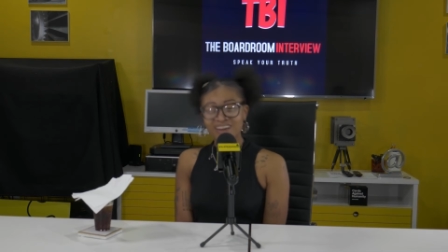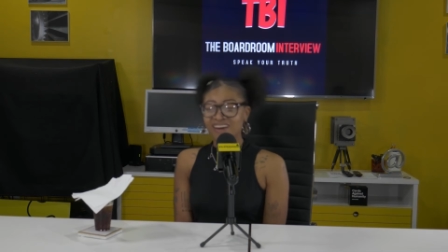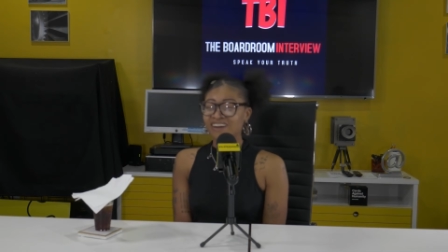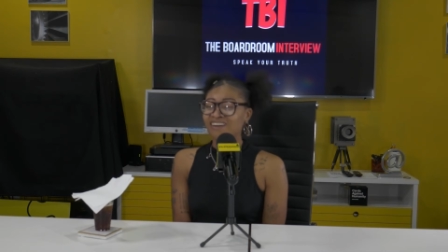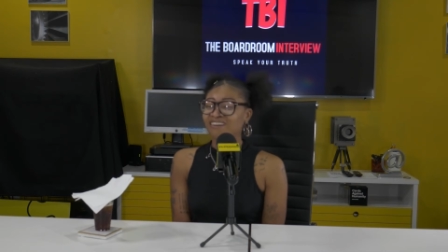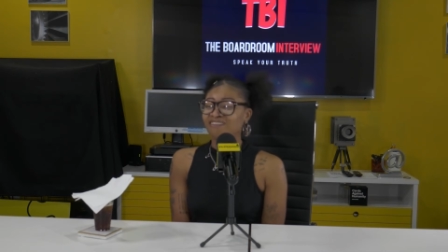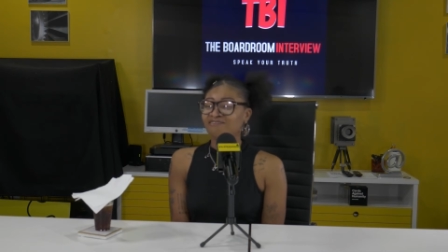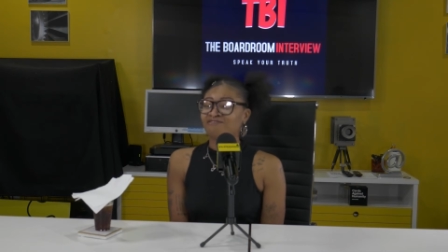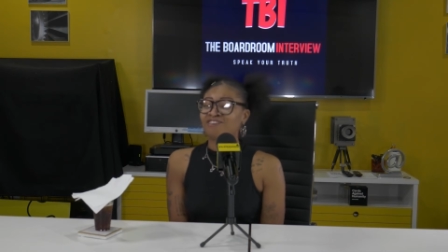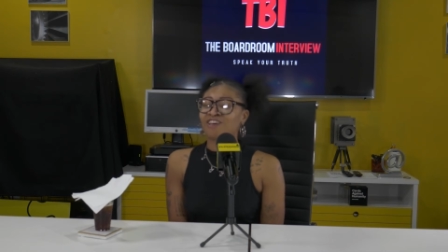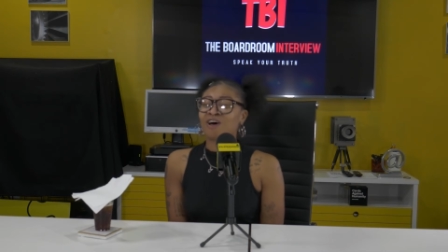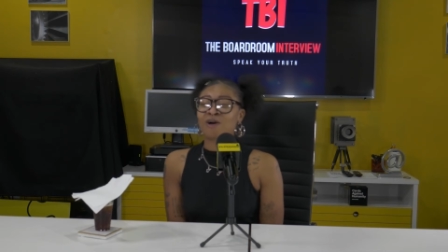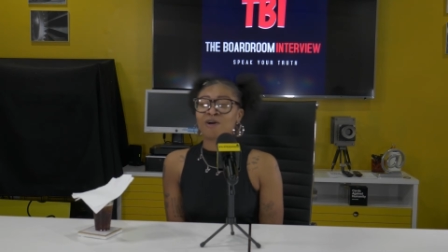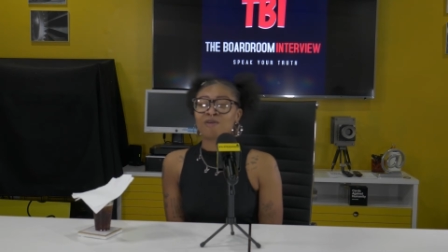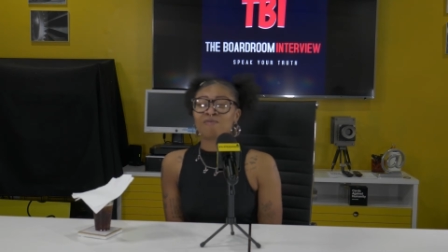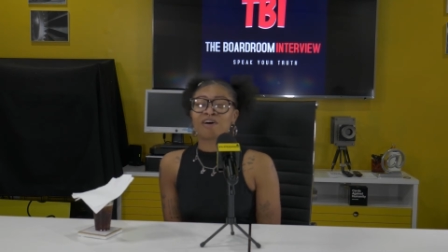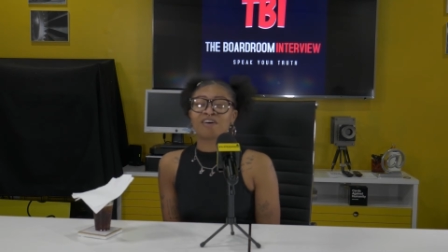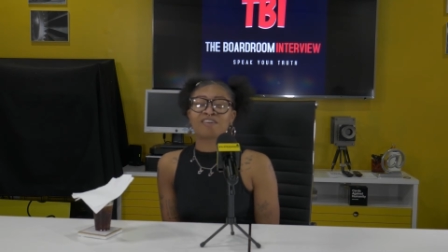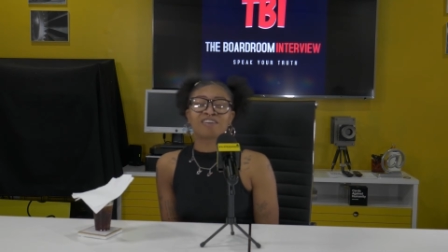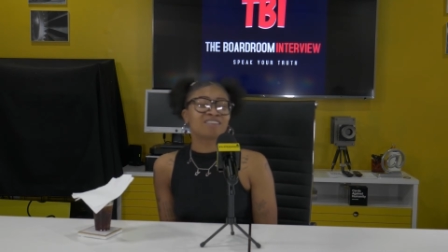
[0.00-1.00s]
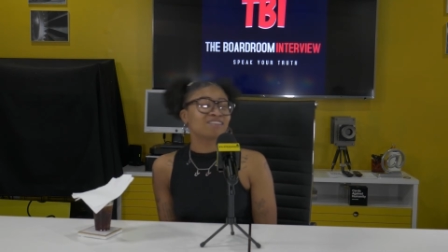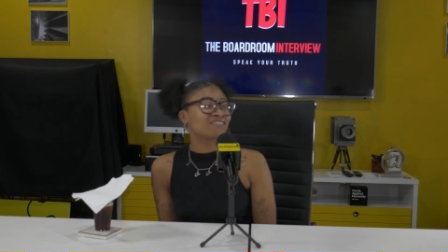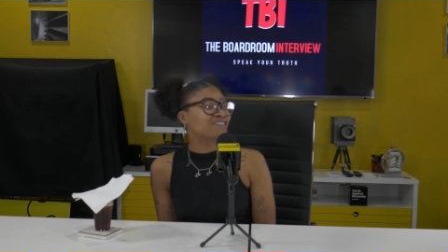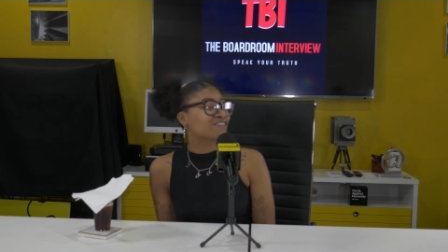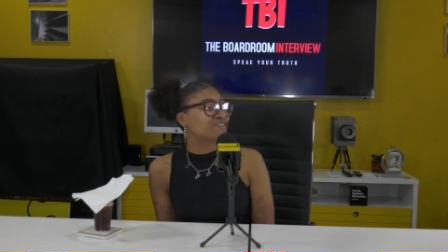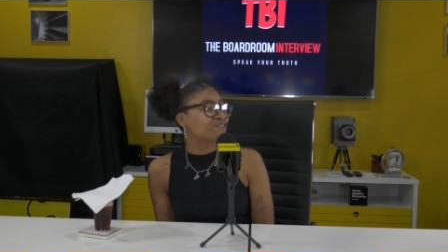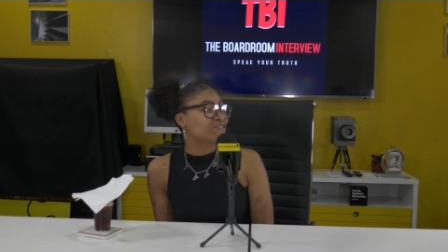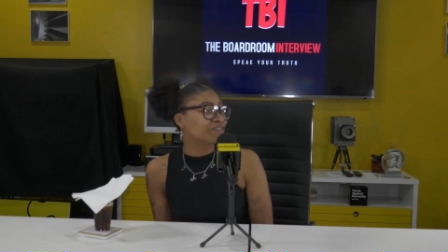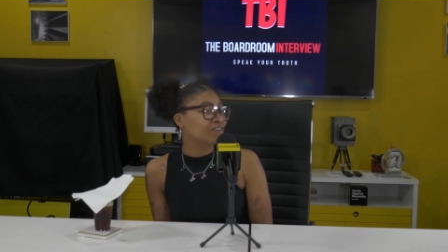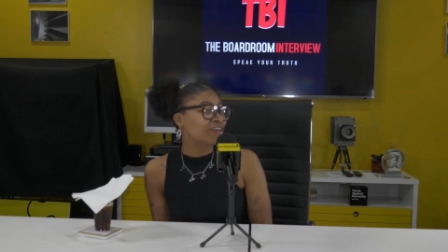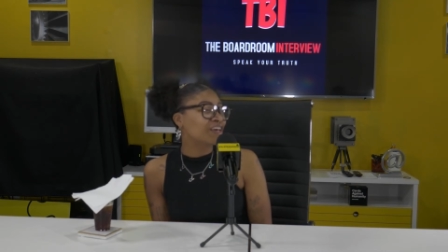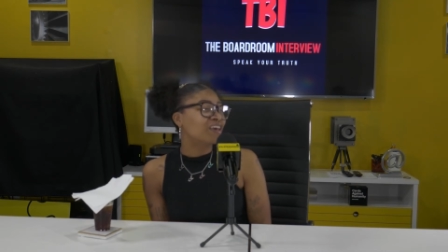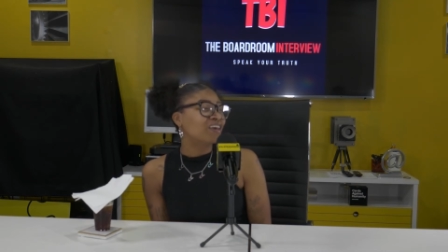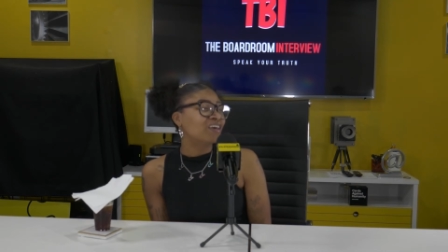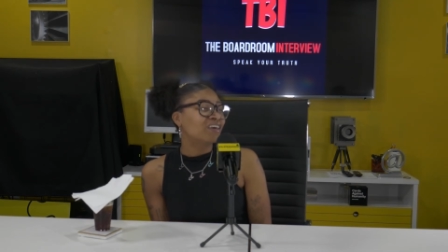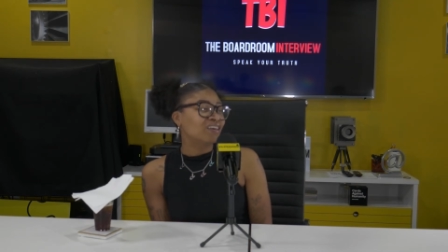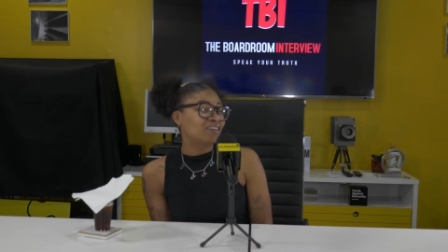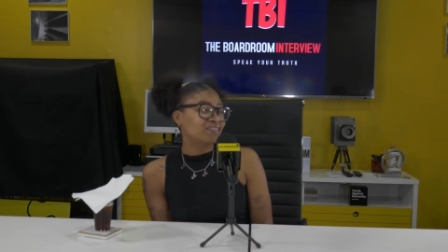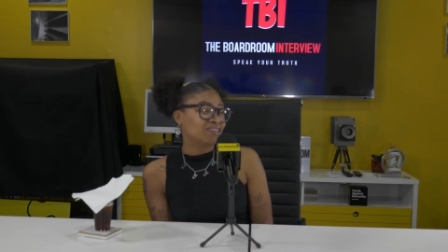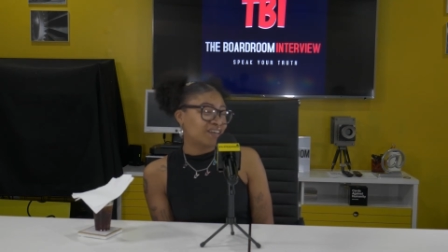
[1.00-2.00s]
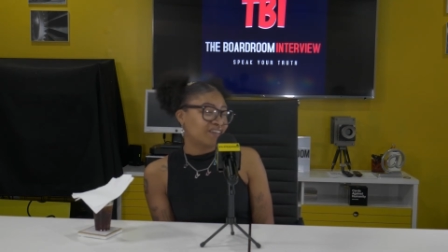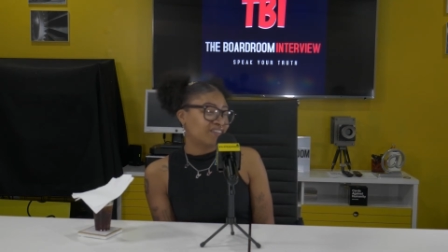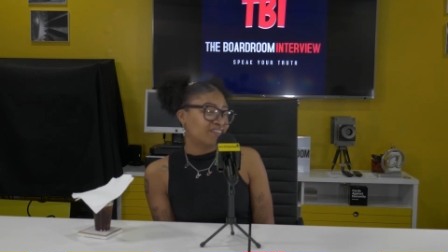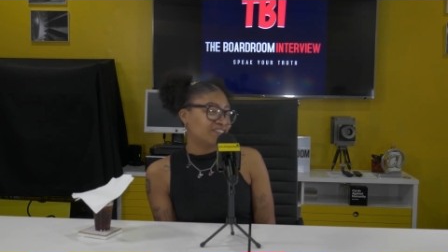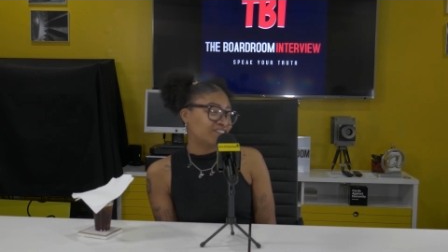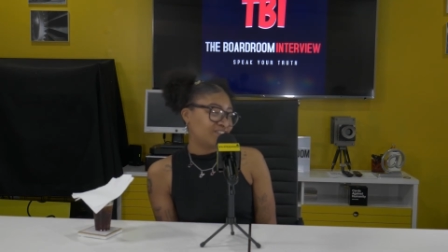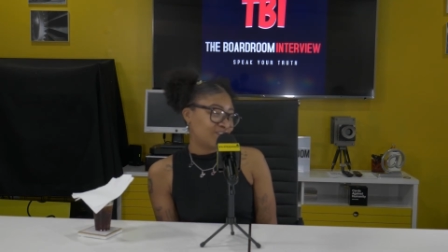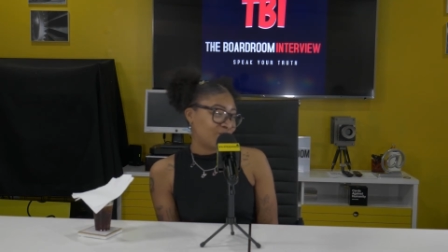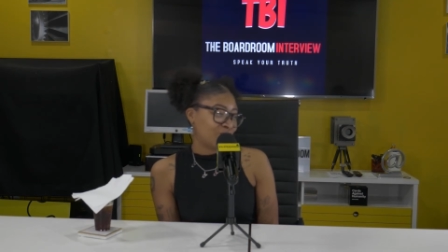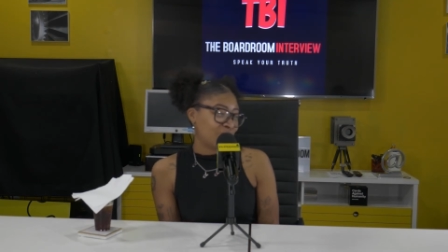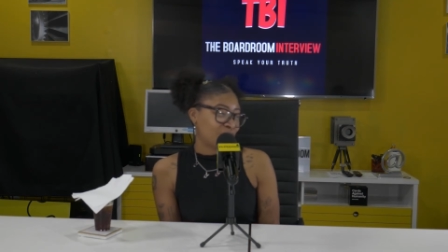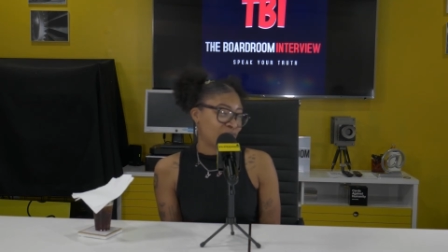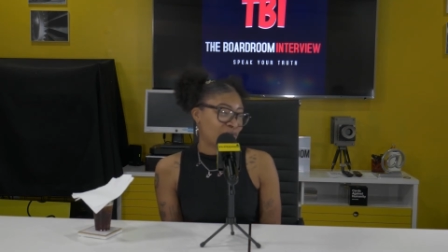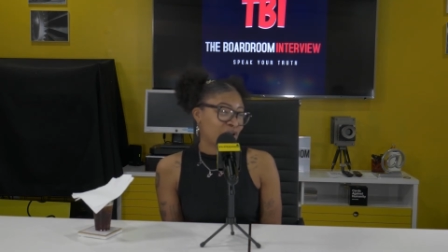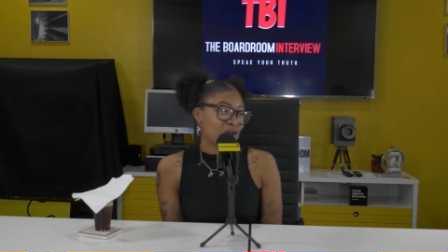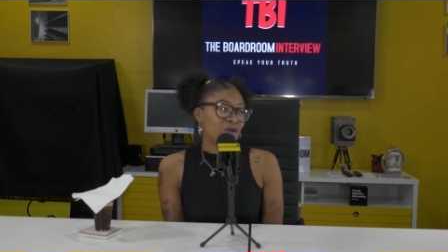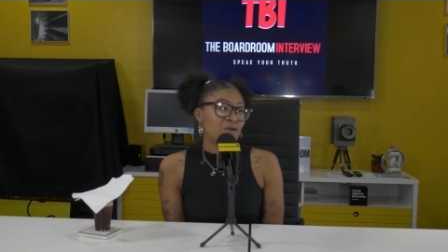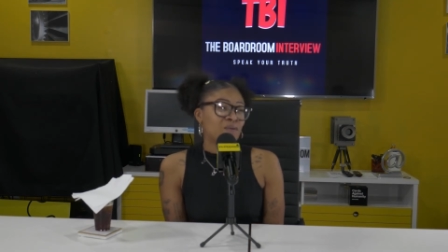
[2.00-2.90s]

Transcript: kind of talk about until it's set in stone